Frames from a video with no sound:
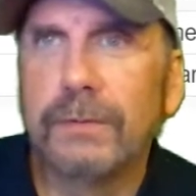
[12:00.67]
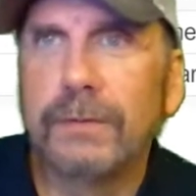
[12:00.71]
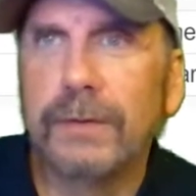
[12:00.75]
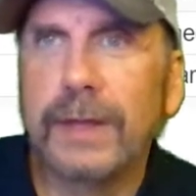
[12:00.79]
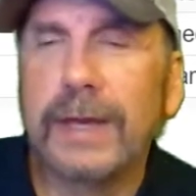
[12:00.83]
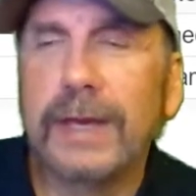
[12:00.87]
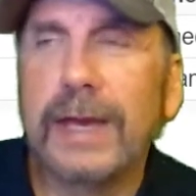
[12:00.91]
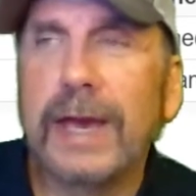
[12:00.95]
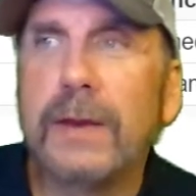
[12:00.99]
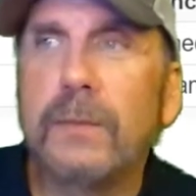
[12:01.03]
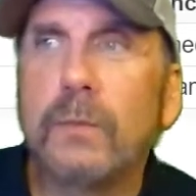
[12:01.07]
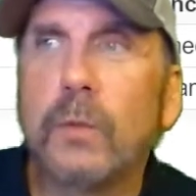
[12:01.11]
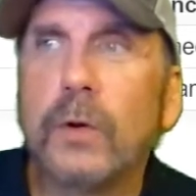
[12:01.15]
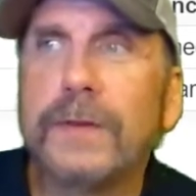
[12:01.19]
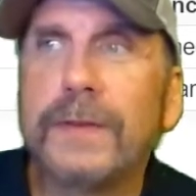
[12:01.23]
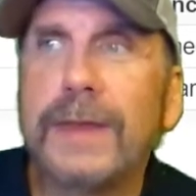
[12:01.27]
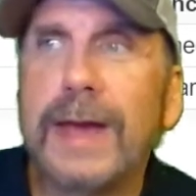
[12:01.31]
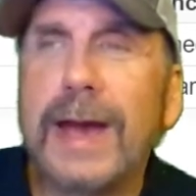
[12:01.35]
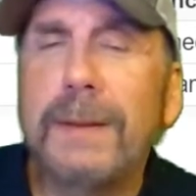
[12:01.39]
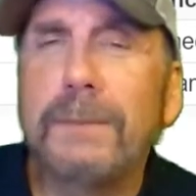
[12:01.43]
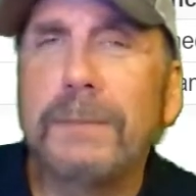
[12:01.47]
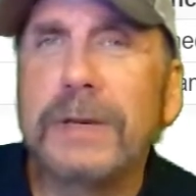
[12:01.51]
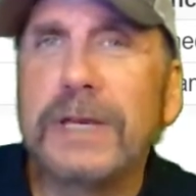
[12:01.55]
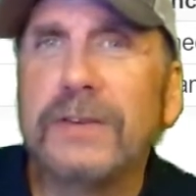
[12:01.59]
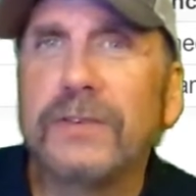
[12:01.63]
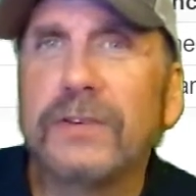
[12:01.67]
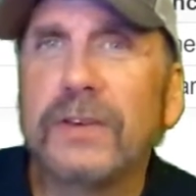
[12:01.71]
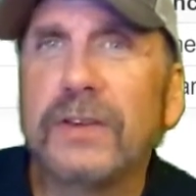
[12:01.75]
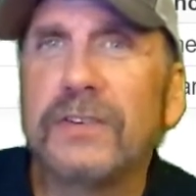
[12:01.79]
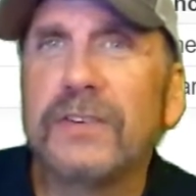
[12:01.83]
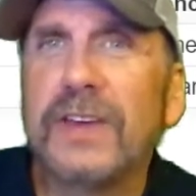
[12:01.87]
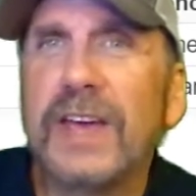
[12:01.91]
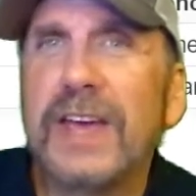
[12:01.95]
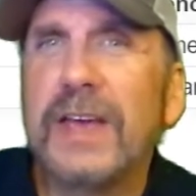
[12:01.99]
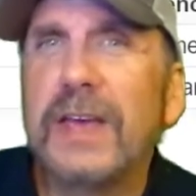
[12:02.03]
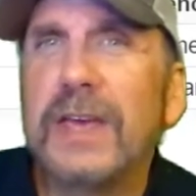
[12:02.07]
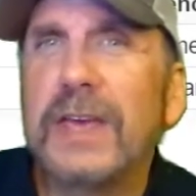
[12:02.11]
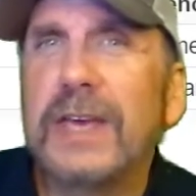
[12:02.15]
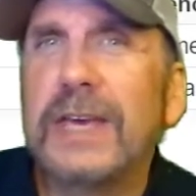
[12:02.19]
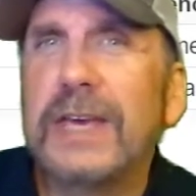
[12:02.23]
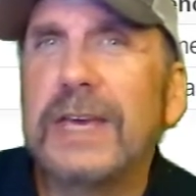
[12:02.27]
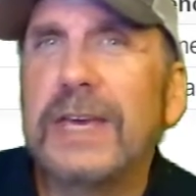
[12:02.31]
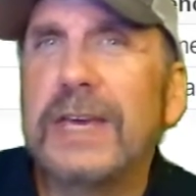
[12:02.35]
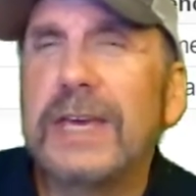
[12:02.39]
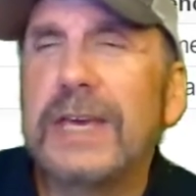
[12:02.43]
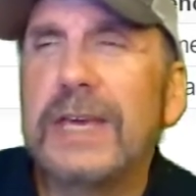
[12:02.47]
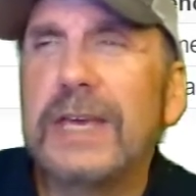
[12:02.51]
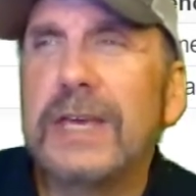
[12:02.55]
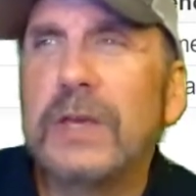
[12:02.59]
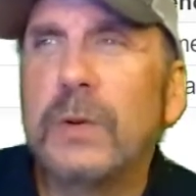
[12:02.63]
thing, and what that means is
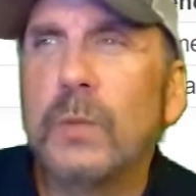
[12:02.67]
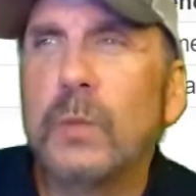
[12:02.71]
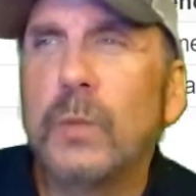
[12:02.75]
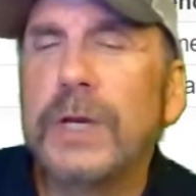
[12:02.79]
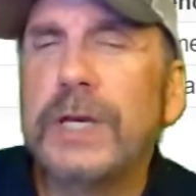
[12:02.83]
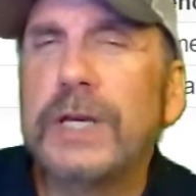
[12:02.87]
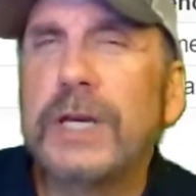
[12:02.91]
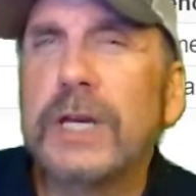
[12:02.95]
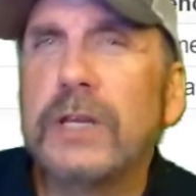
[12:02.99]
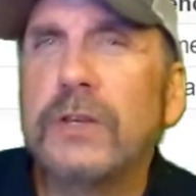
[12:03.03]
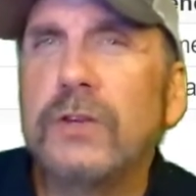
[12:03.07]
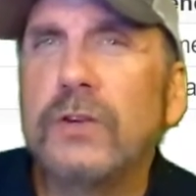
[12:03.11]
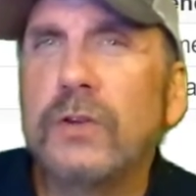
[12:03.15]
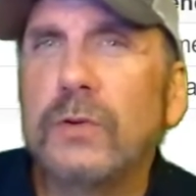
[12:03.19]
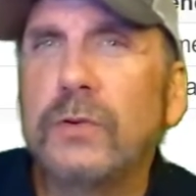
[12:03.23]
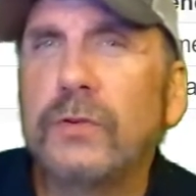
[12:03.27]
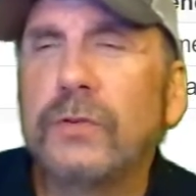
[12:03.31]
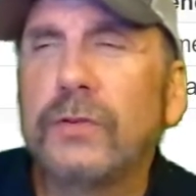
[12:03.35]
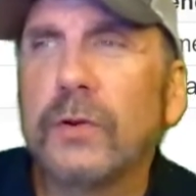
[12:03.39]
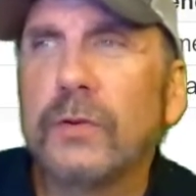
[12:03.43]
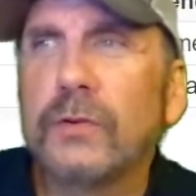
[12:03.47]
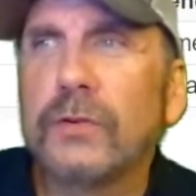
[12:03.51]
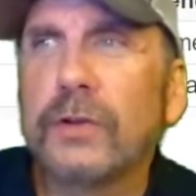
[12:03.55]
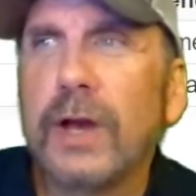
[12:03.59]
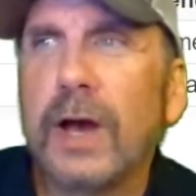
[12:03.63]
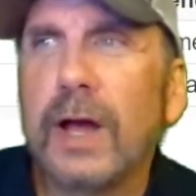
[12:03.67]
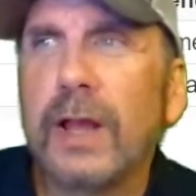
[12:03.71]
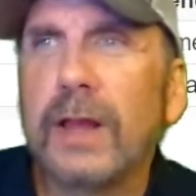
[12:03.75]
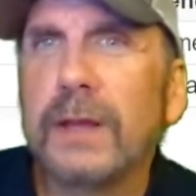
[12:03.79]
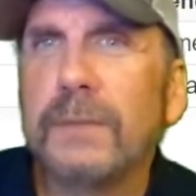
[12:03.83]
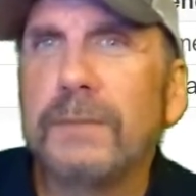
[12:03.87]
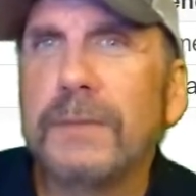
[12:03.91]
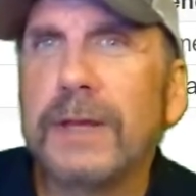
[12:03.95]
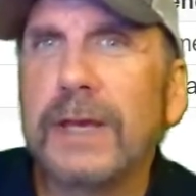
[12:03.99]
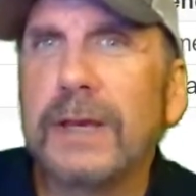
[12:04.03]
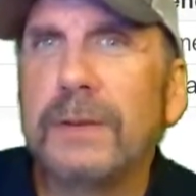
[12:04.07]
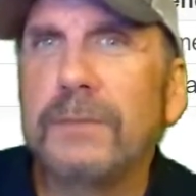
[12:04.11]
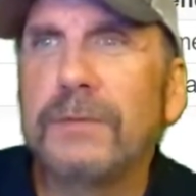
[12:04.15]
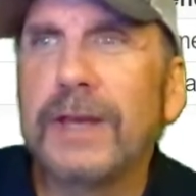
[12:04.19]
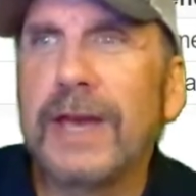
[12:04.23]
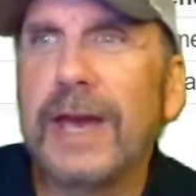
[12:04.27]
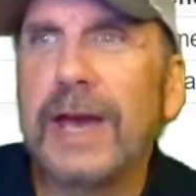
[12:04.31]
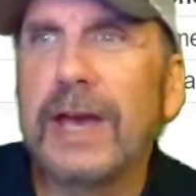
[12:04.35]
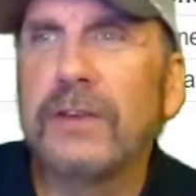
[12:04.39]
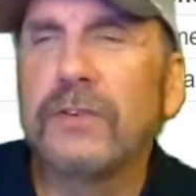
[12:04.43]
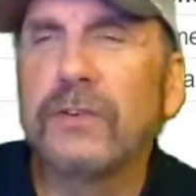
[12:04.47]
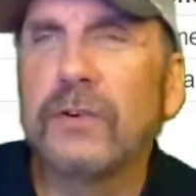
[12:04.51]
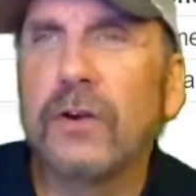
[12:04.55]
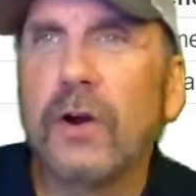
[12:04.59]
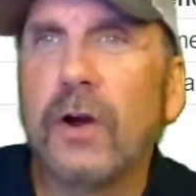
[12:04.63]
we can use those column names
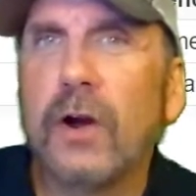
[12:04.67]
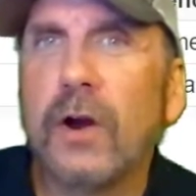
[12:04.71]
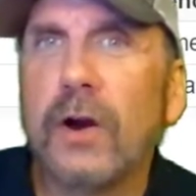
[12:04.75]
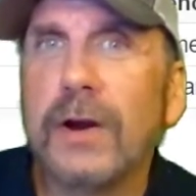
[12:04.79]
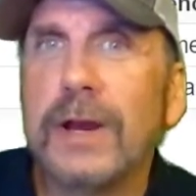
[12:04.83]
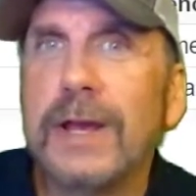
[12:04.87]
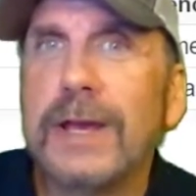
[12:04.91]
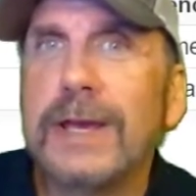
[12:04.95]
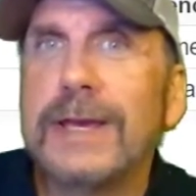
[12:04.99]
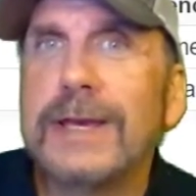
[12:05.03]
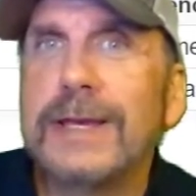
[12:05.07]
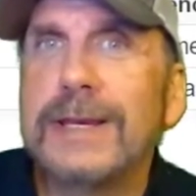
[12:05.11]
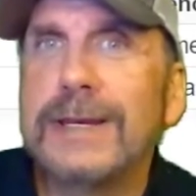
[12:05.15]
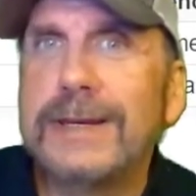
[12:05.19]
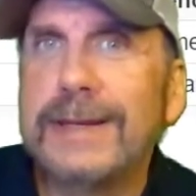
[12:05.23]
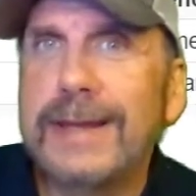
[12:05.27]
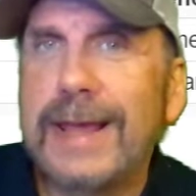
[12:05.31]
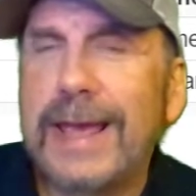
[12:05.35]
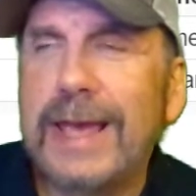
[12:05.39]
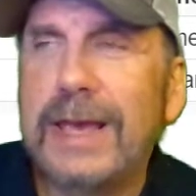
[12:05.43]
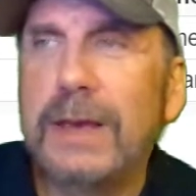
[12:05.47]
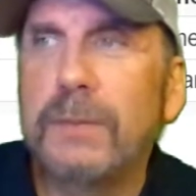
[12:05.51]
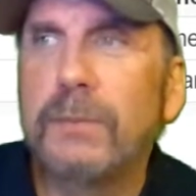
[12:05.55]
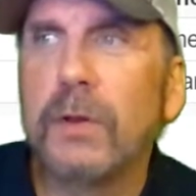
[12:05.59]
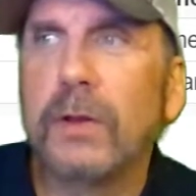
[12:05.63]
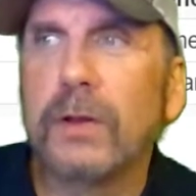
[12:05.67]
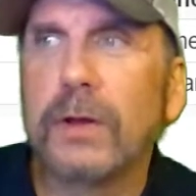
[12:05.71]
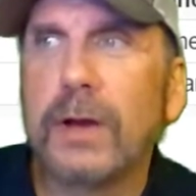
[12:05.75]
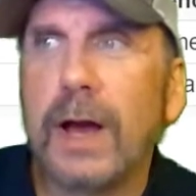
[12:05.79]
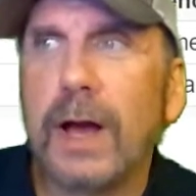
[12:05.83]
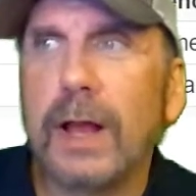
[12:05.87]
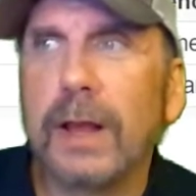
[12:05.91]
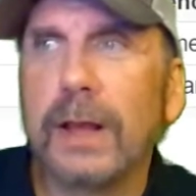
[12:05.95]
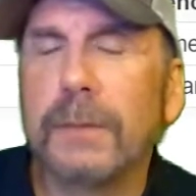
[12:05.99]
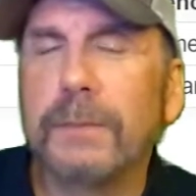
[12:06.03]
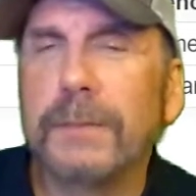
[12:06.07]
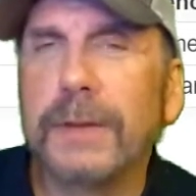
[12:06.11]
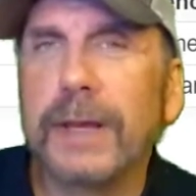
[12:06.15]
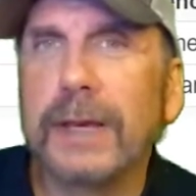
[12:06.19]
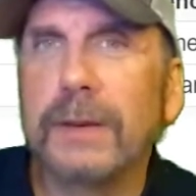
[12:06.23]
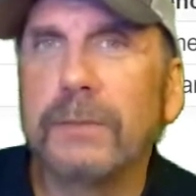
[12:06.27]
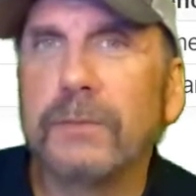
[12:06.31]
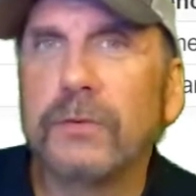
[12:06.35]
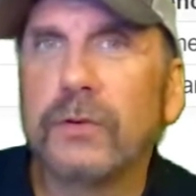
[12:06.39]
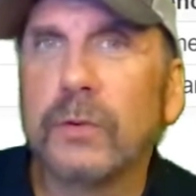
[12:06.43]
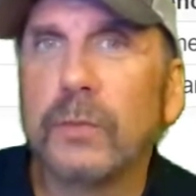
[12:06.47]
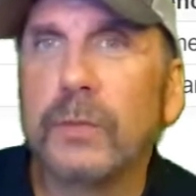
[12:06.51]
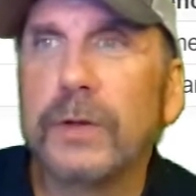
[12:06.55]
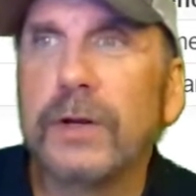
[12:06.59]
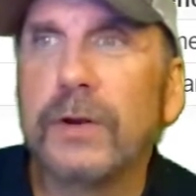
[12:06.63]
as our table column
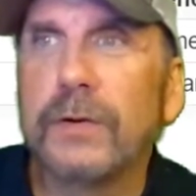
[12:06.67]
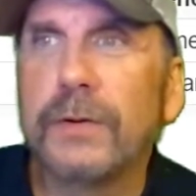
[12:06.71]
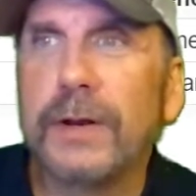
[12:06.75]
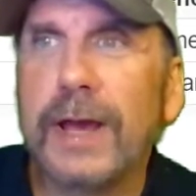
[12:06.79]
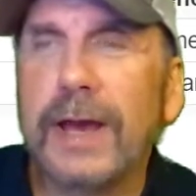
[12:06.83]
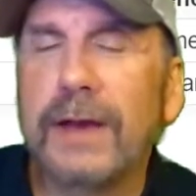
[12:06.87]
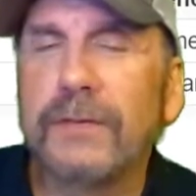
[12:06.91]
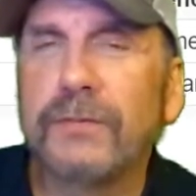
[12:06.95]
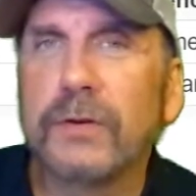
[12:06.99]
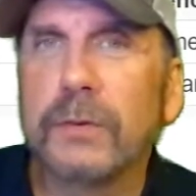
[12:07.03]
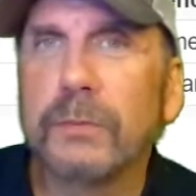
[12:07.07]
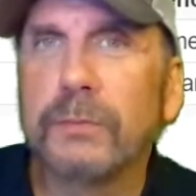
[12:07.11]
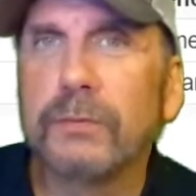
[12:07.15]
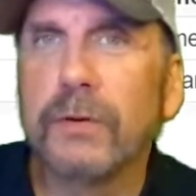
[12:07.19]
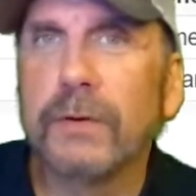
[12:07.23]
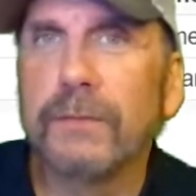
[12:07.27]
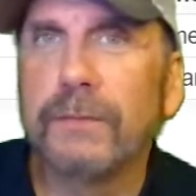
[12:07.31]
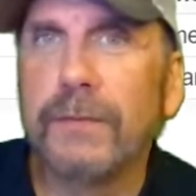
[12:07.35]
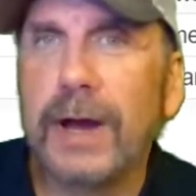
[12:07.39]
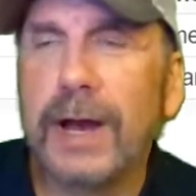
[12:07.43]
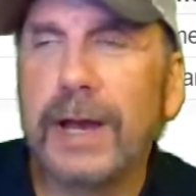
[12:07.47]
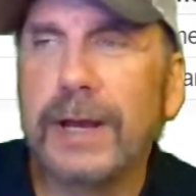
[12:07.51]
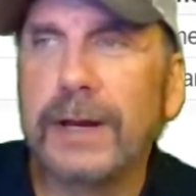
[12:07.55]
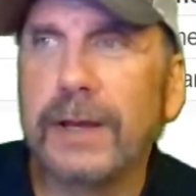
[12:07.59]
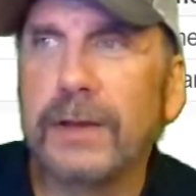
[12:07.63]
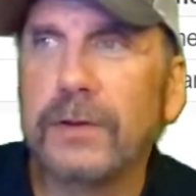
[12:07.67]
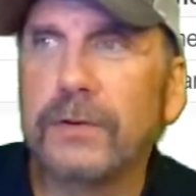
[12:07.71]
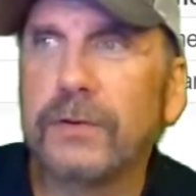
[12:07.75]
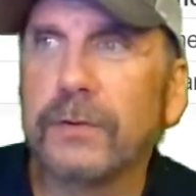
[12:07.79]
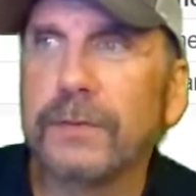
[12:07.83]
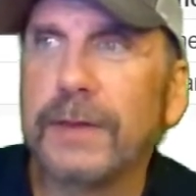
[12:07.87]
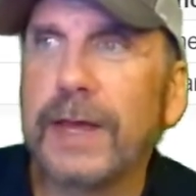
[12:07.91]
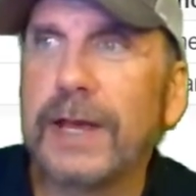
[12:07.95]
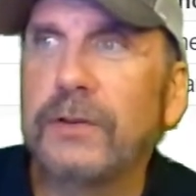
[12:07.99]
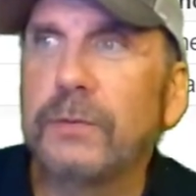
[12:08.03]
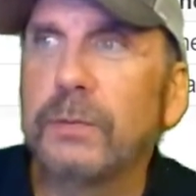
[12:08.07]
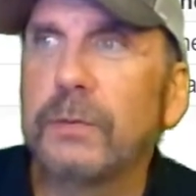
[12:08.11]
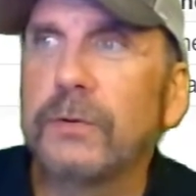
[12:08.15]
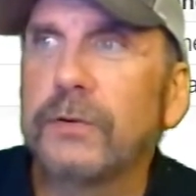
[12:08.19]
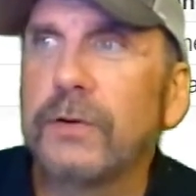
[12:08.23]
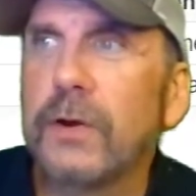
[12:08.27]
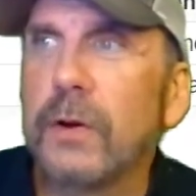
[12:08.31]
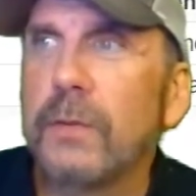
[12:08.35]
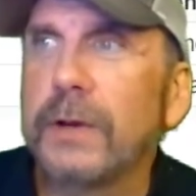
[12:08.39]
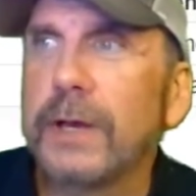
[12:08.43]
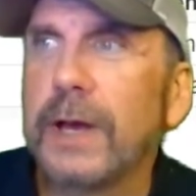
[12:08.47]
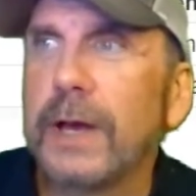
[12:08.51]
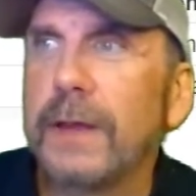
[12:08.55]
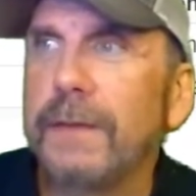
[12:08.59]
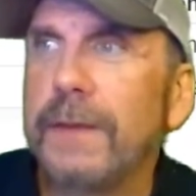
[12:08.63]
names, so we don't have to provide it. So that's what's
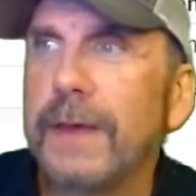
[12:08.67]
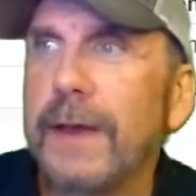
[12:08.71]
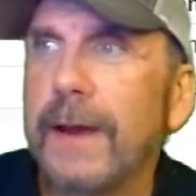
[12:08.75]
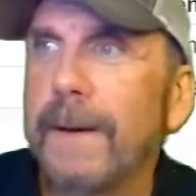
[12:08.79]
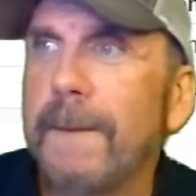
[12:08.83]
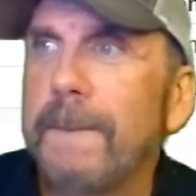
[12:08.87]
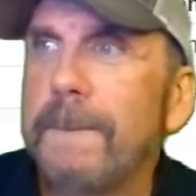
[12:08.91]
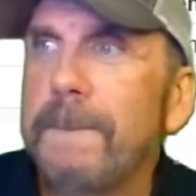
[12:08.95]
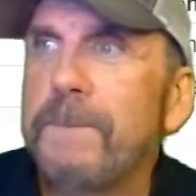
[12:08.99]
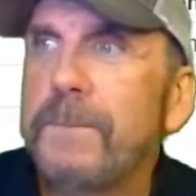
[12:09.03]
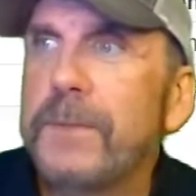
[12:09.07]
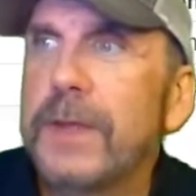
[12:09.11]
going on there.